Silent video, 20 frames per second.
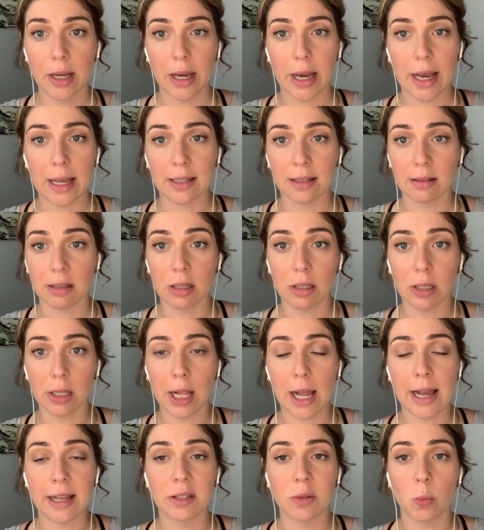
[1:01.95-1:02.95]
as little
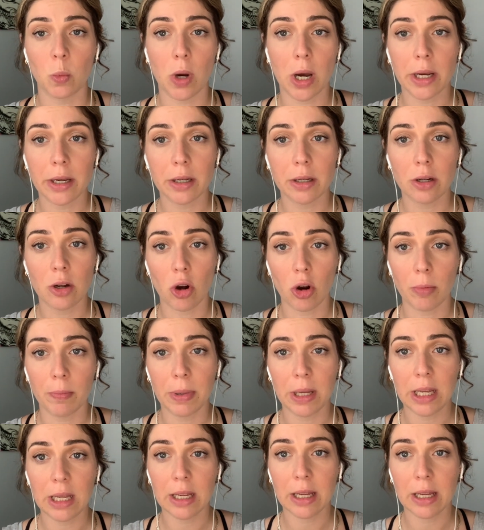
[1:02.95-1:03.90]
as one copy